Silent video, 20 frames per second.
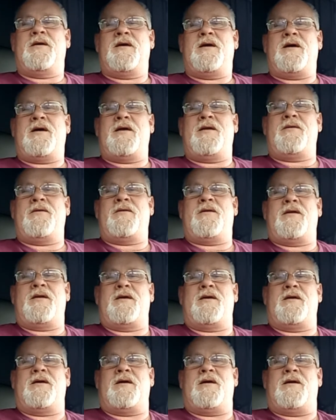How you doing,
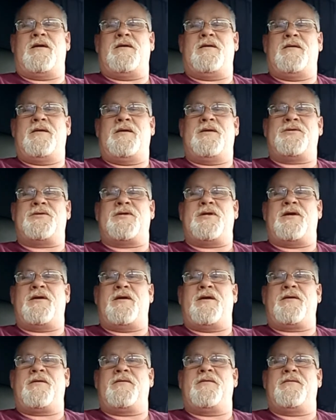
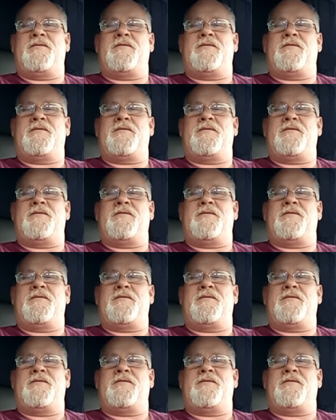engineering?